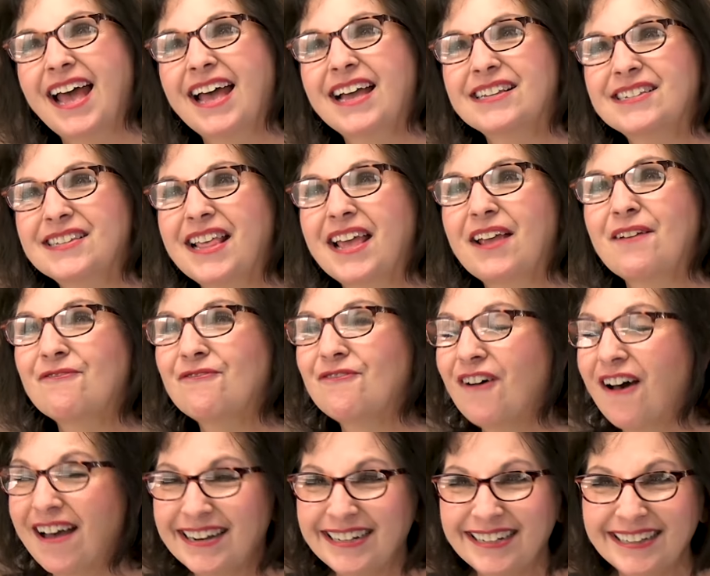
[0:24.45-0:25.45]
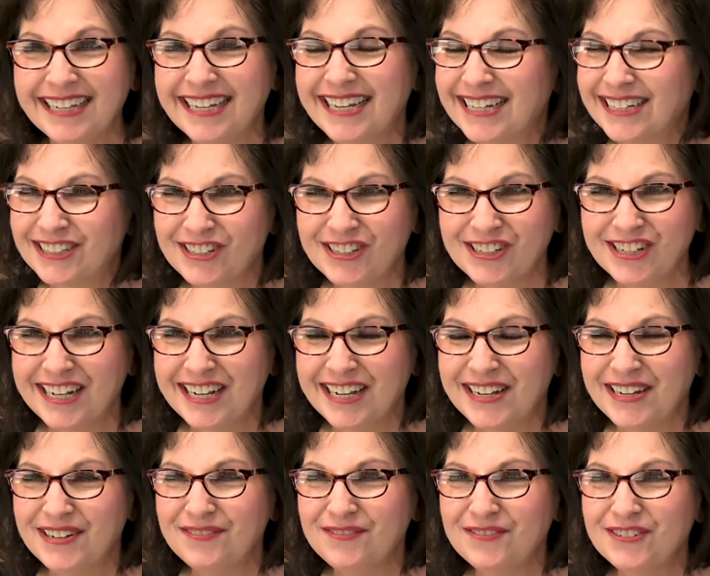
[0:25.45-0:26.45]
as they finally
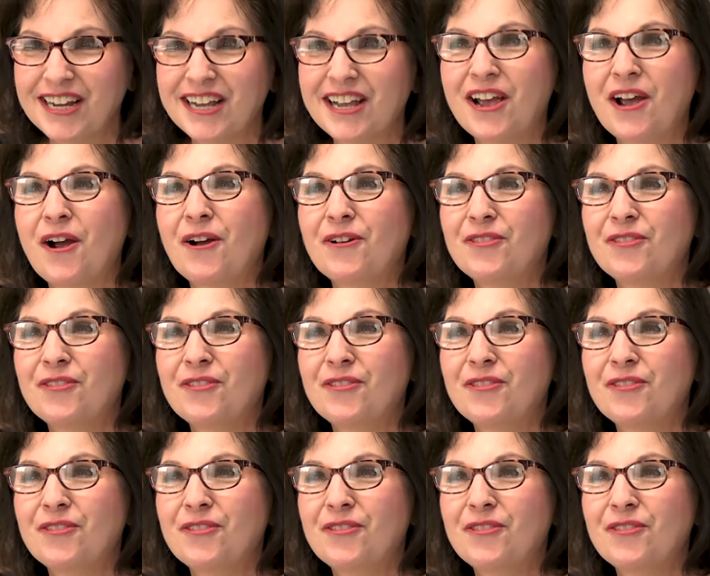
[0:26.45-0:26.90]
achieved